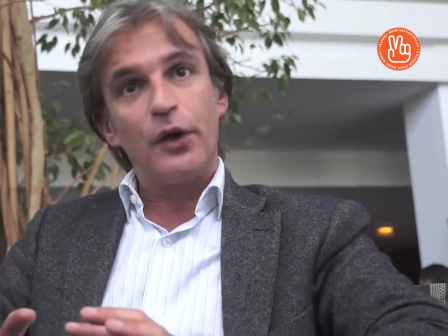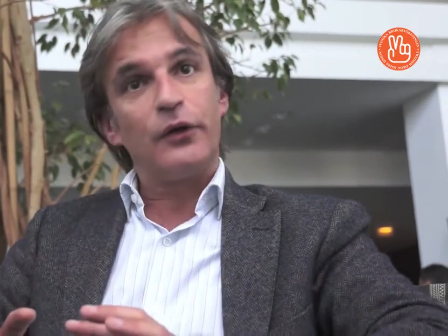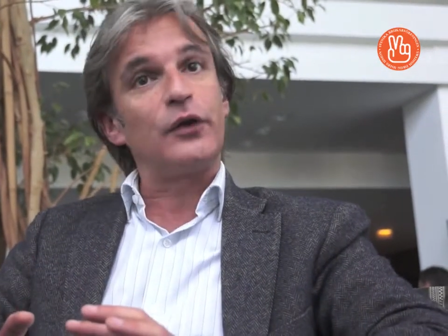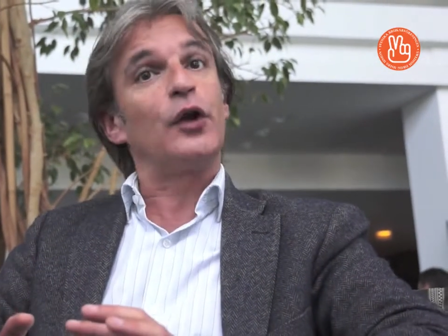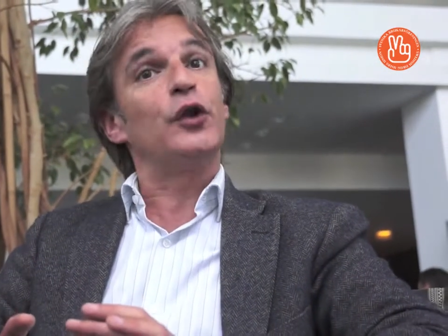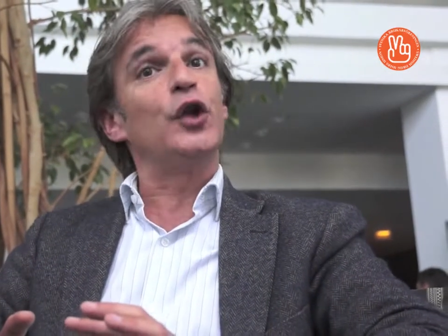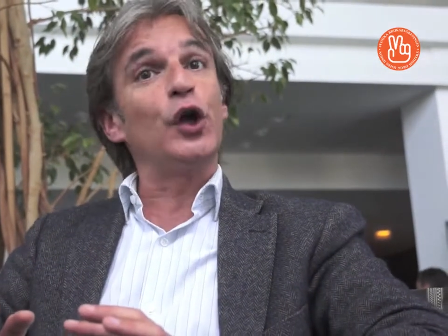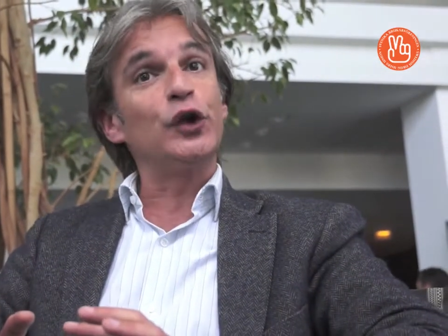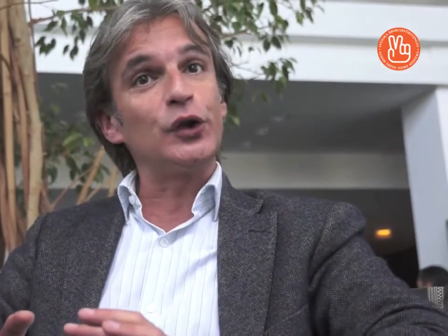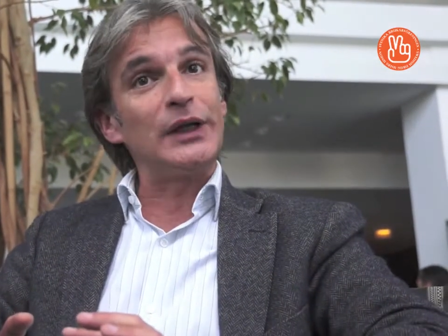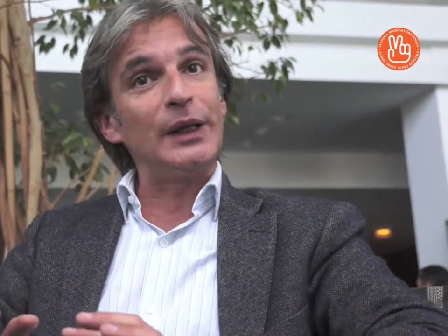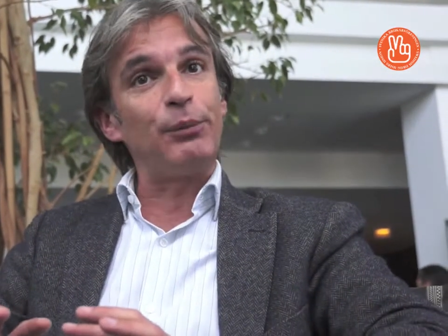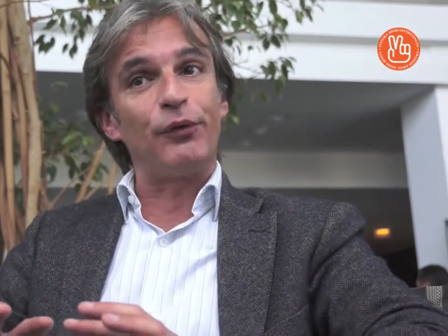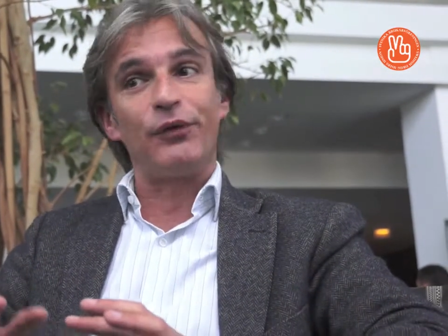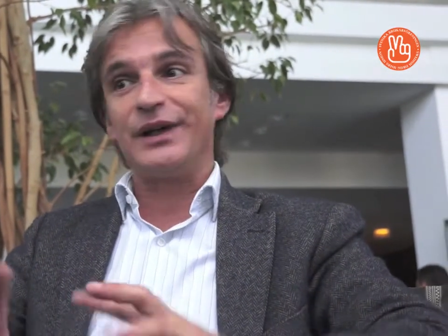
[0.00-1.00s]
So not
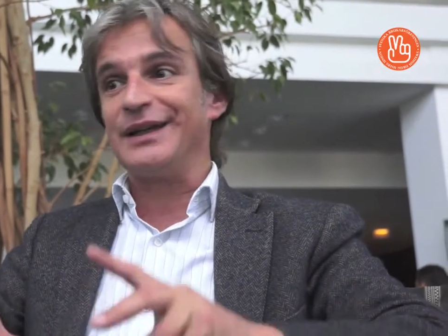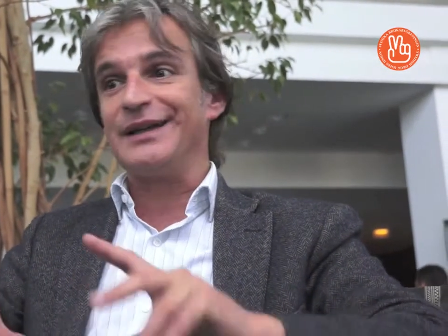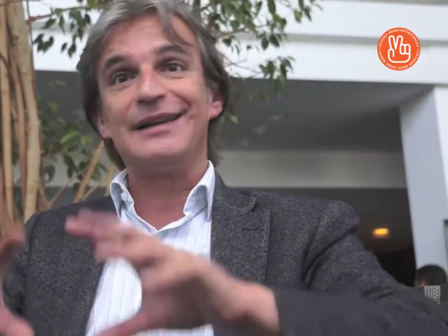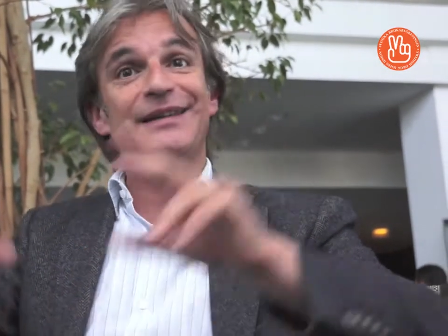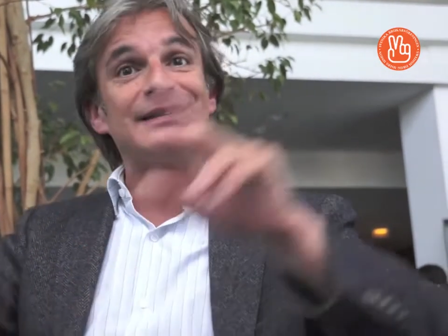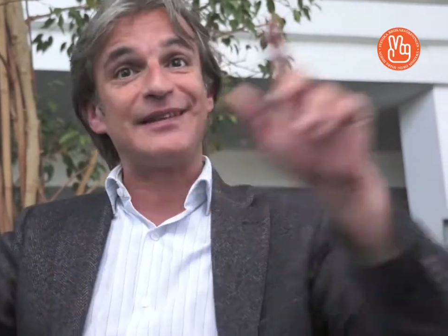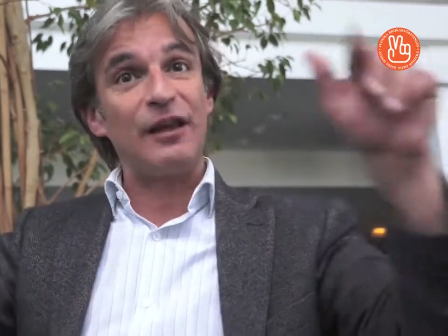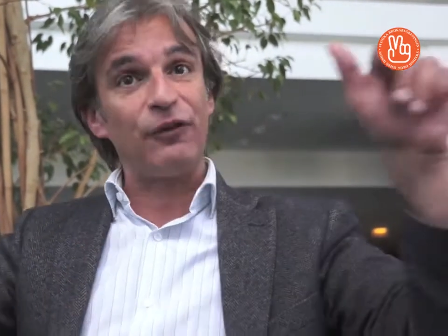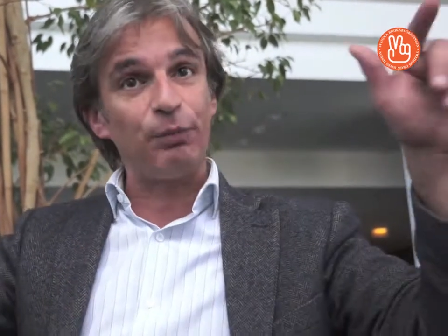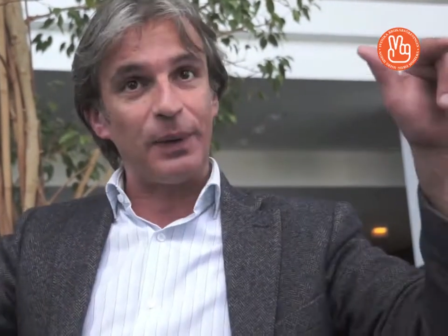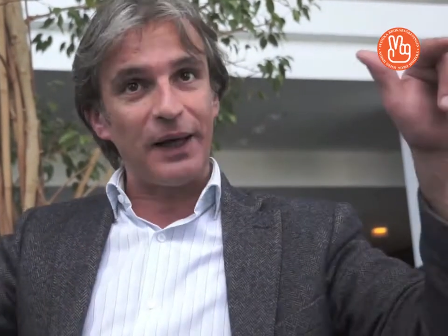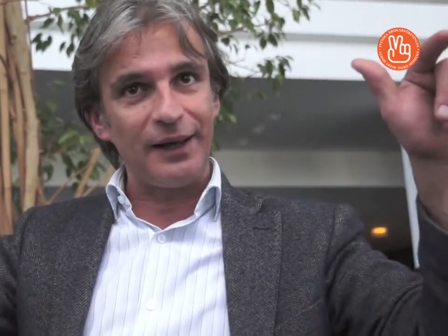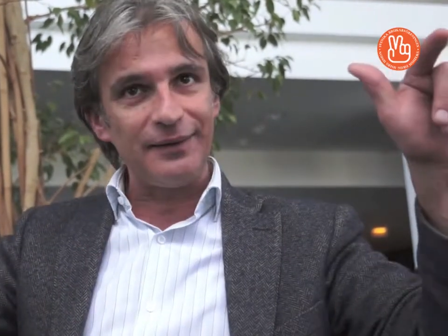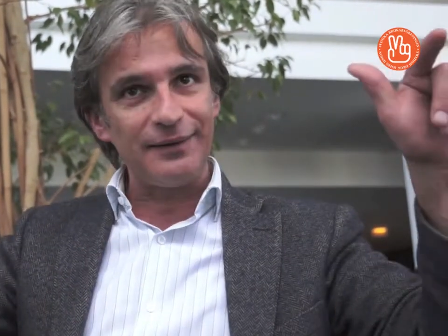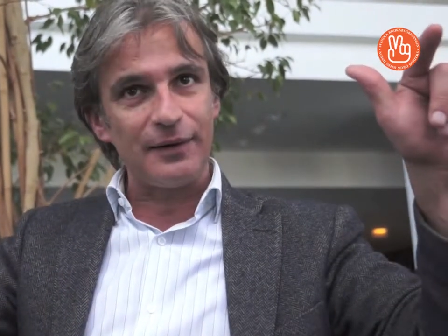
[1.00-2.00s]
only providing a safe
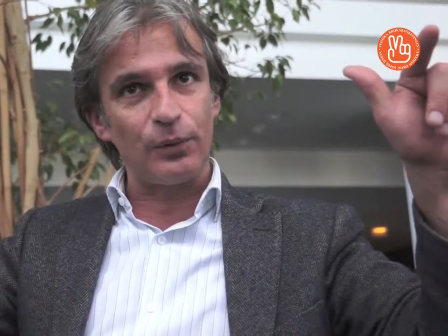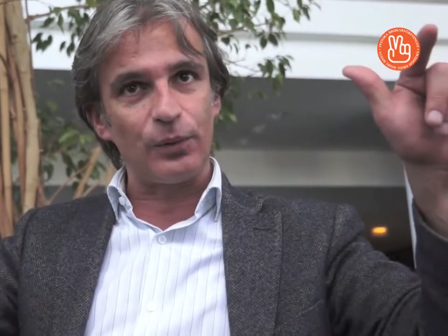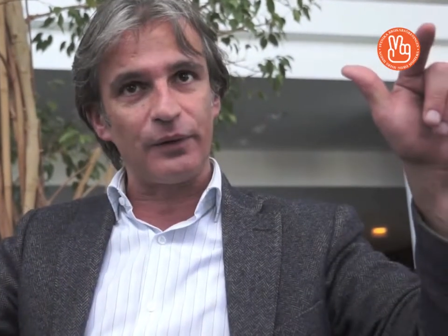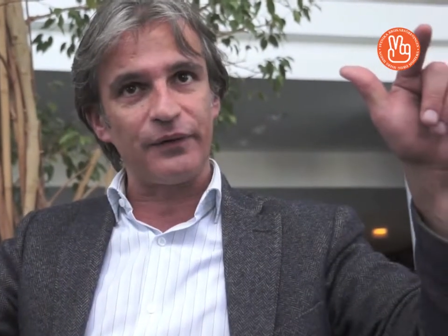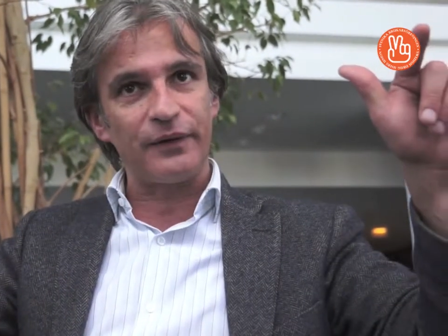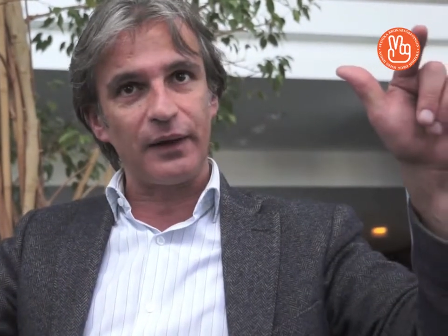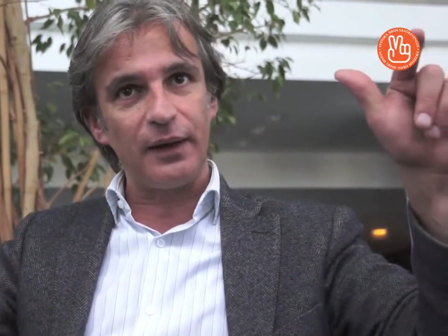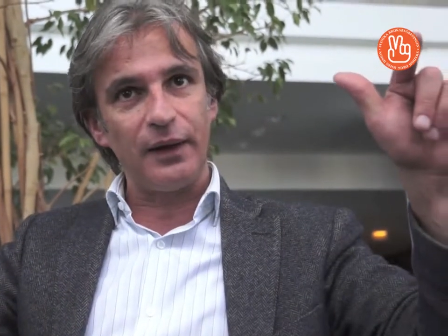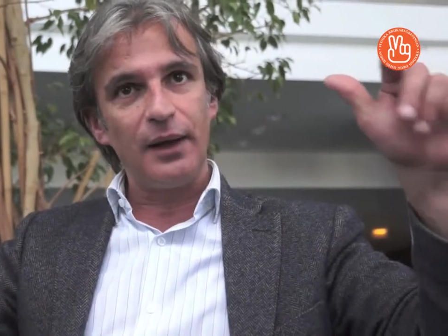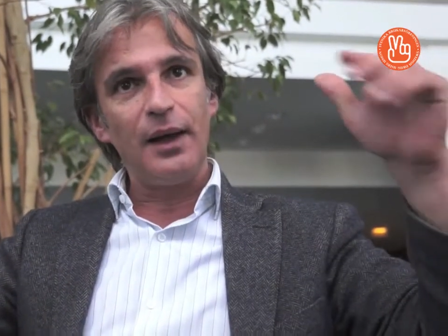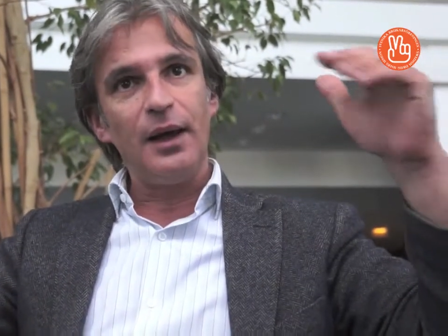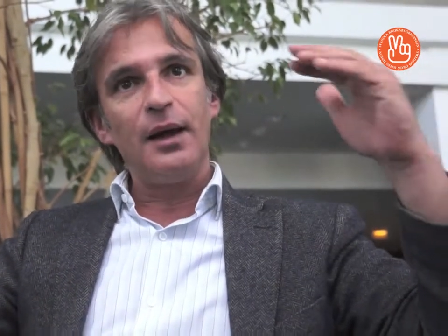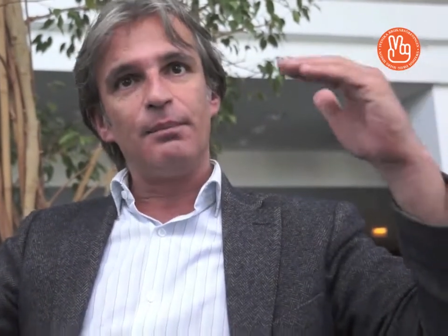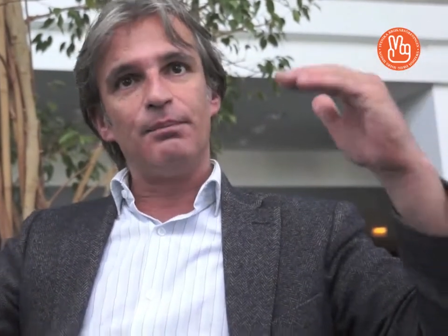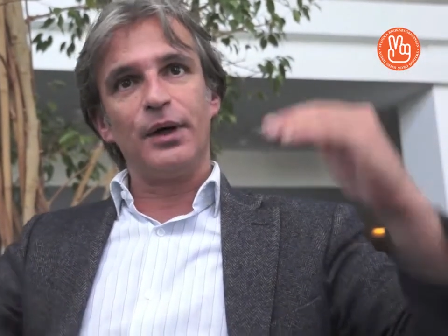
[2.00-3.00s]
place, I will say,
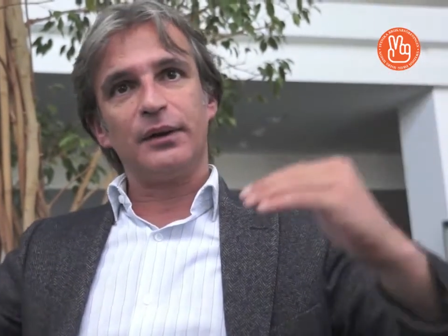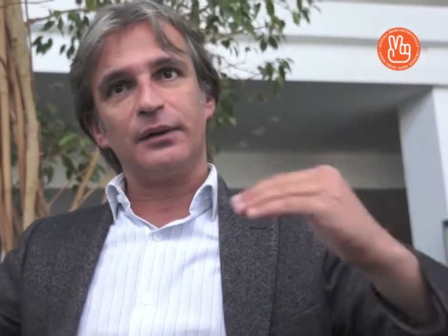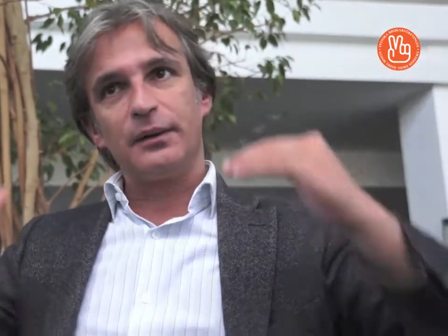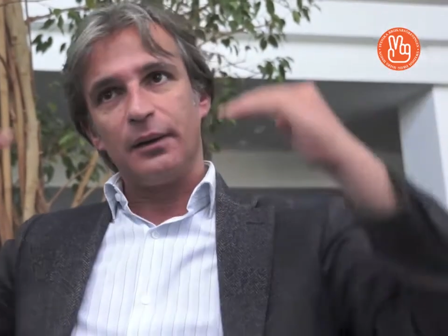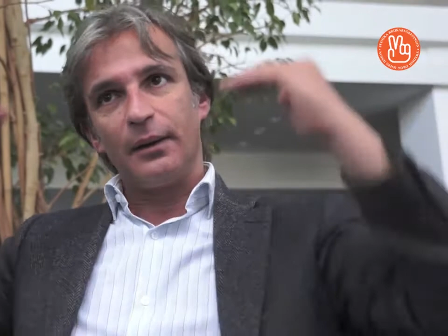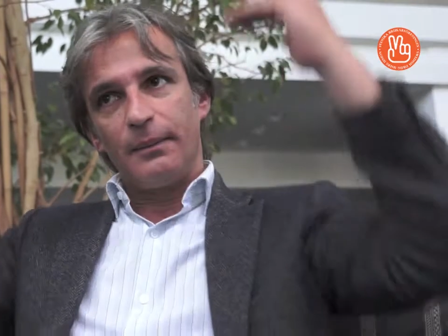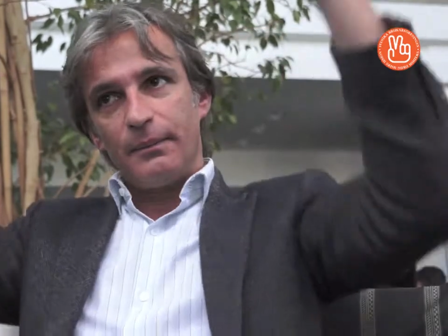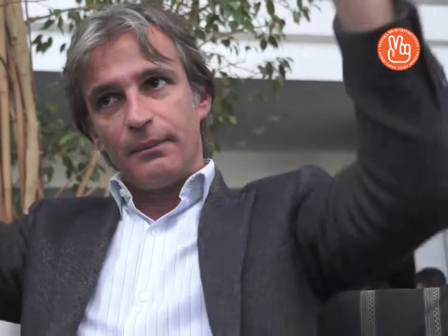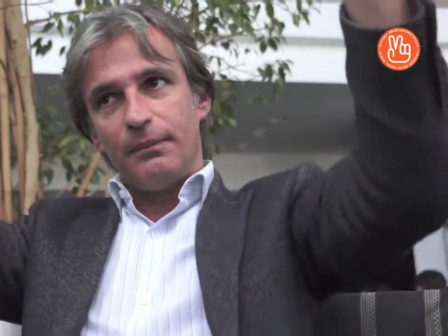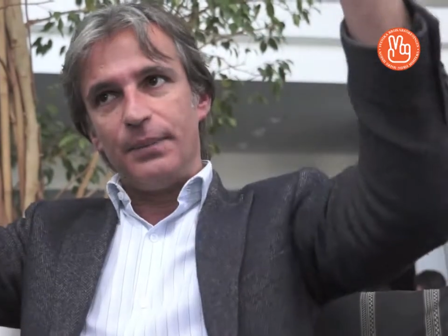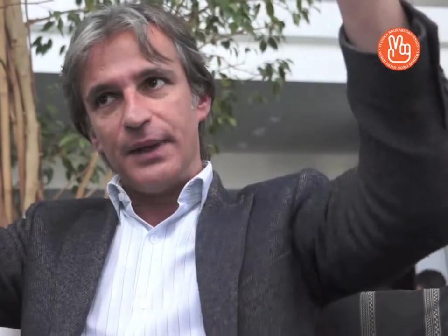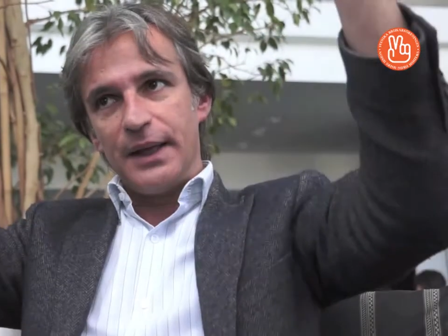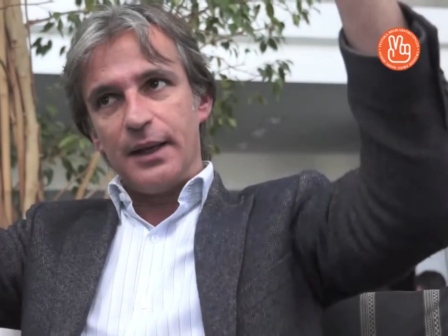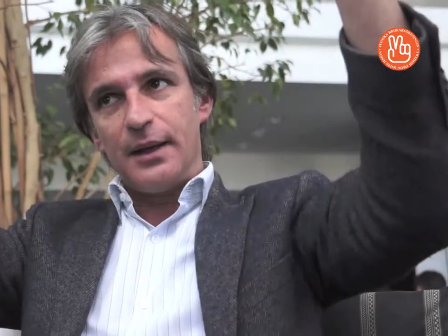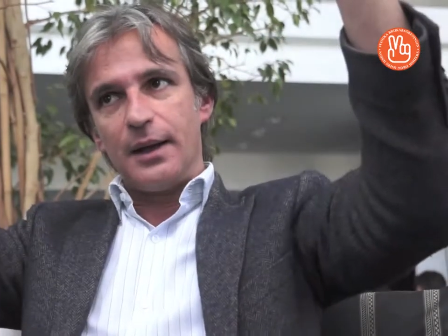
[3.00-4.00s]
but
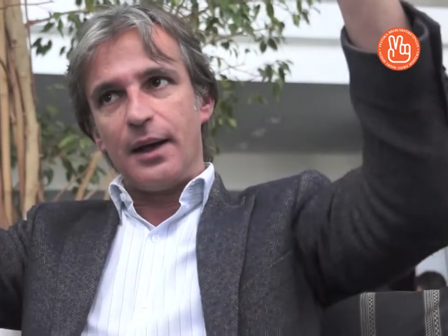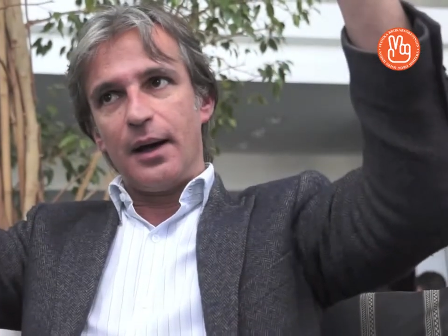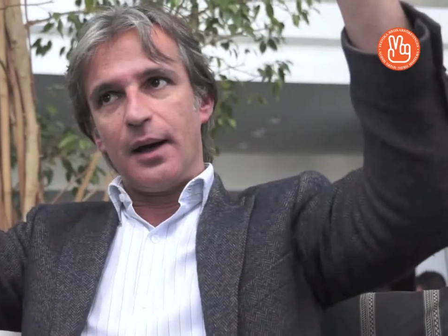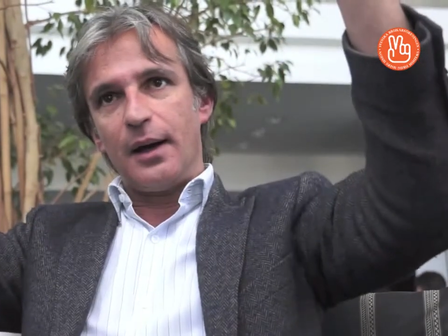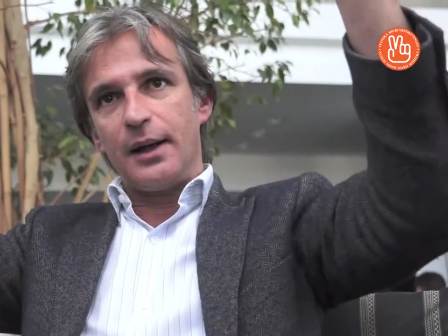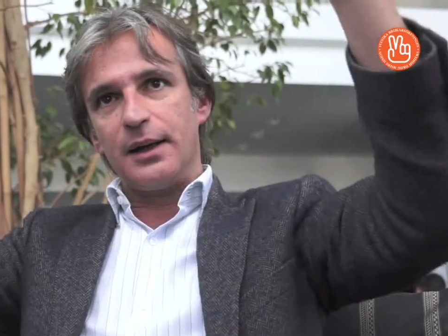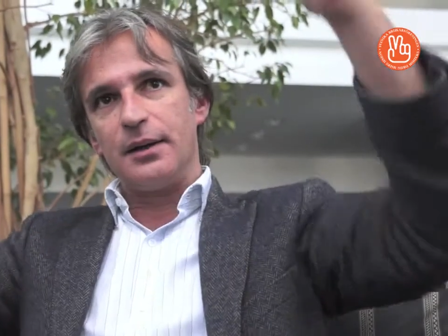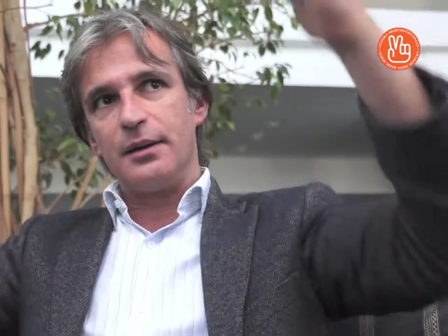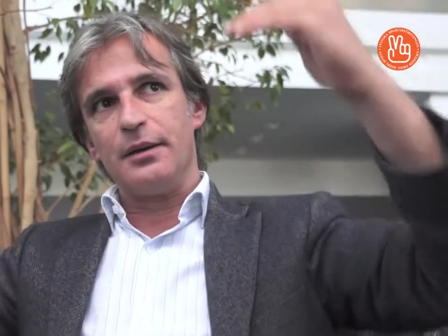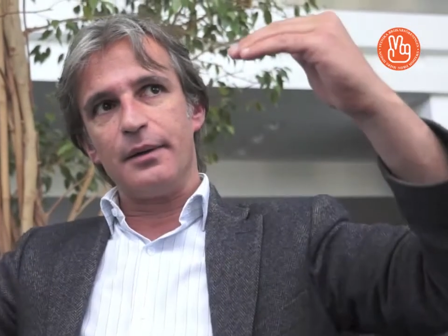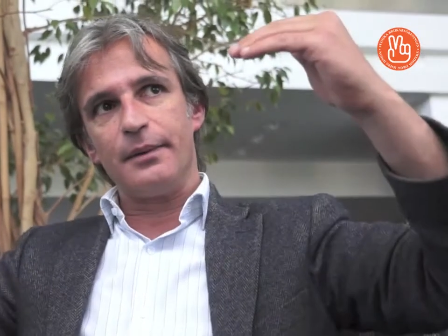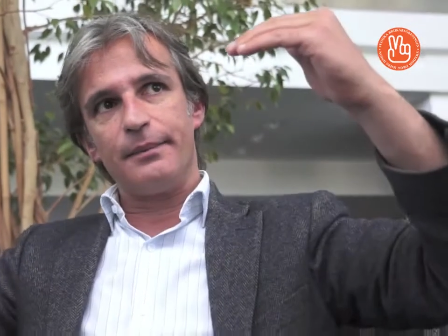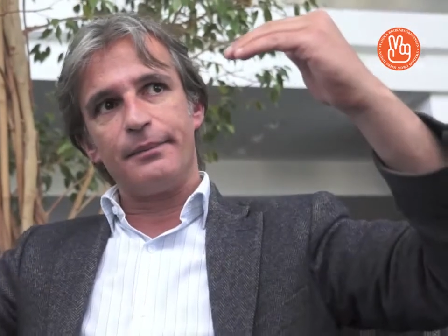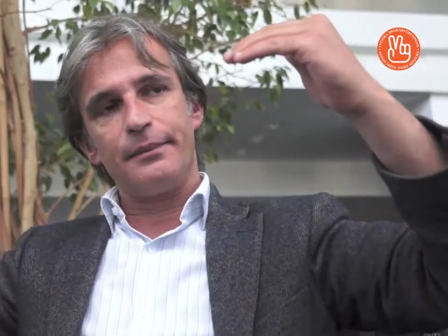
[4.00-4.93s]
be in a